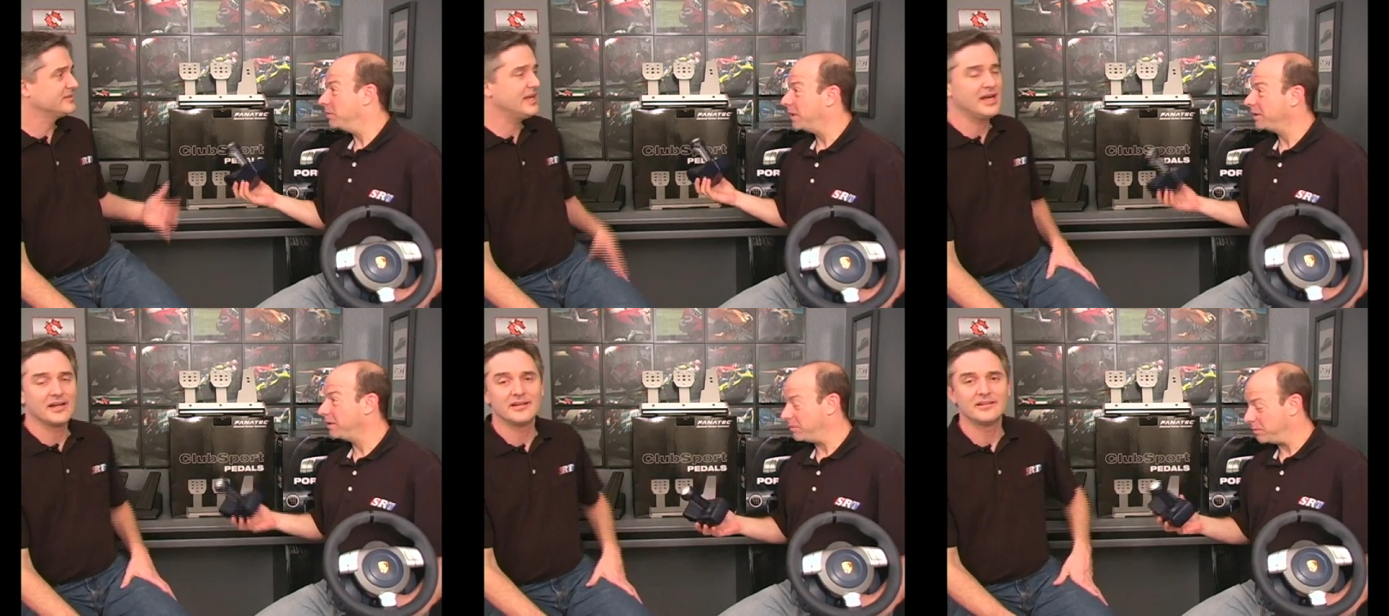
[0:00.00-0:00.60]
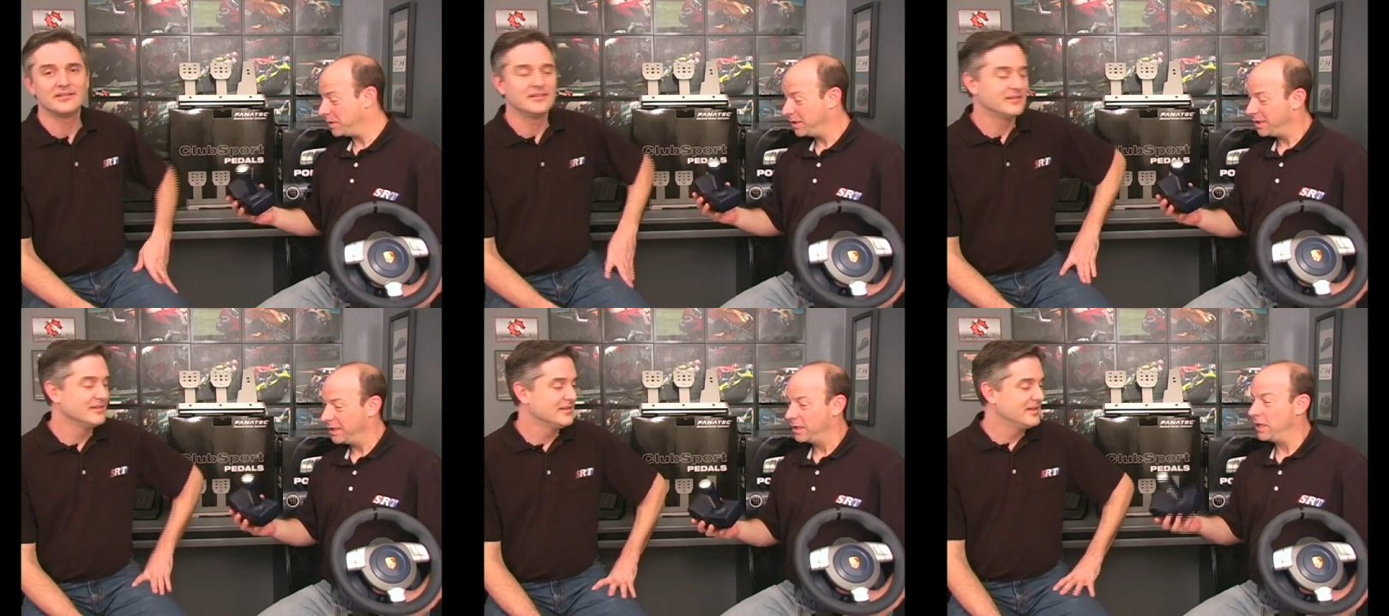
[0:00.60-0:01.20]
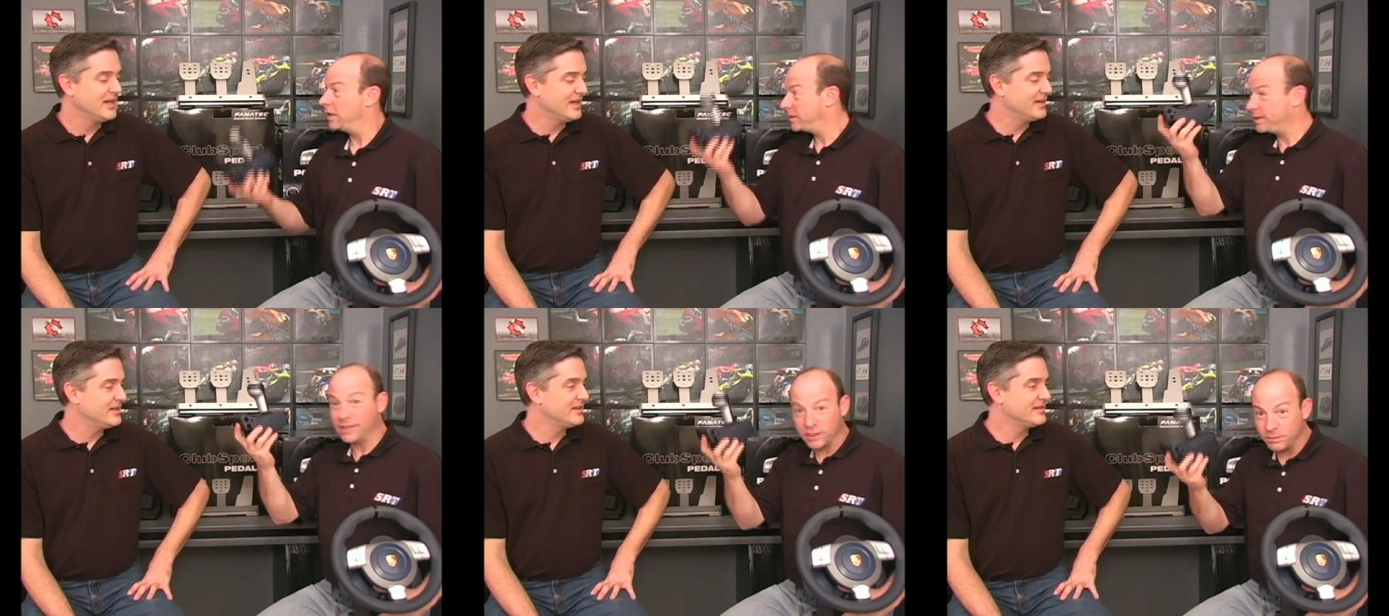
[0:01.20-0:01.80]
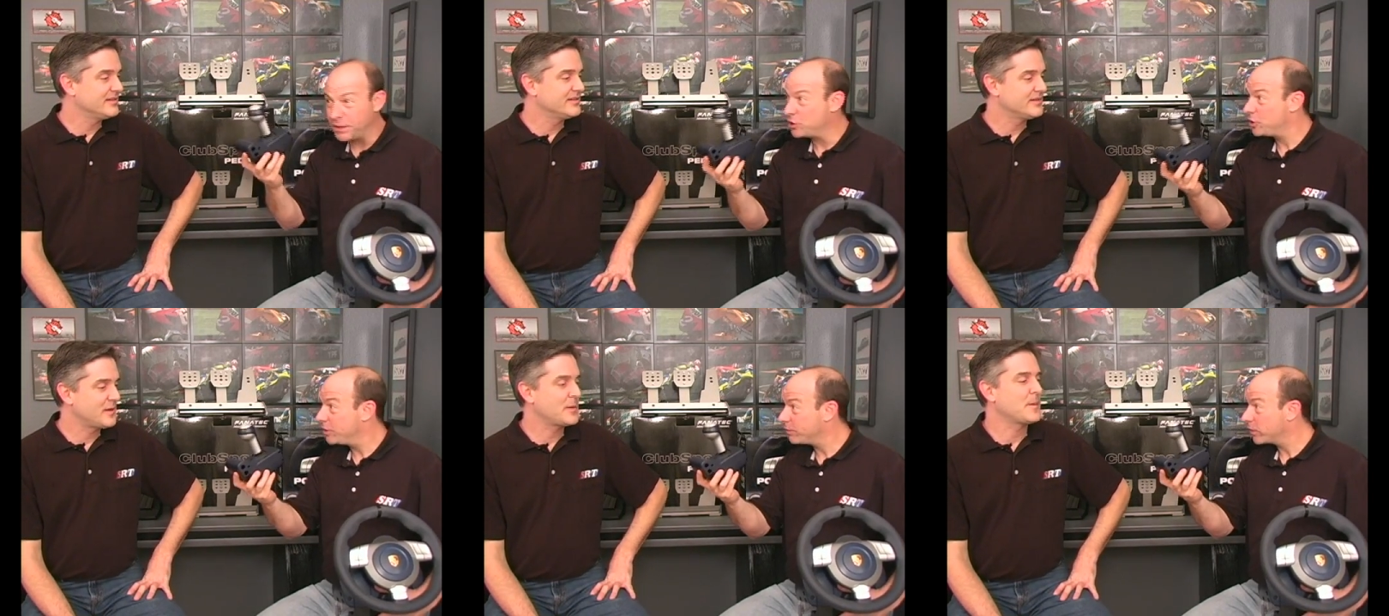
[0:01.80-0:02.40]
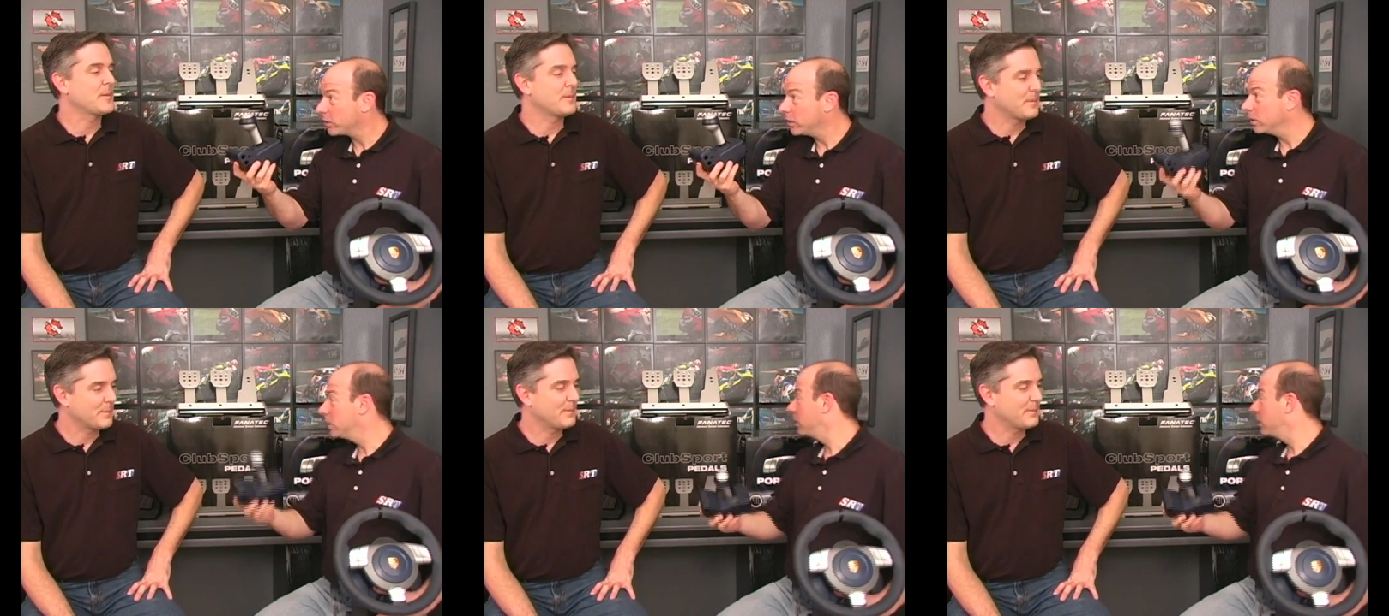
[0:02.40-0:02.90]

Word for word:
Speaker 1: them. Yeah. I love them. 6-speed shifter,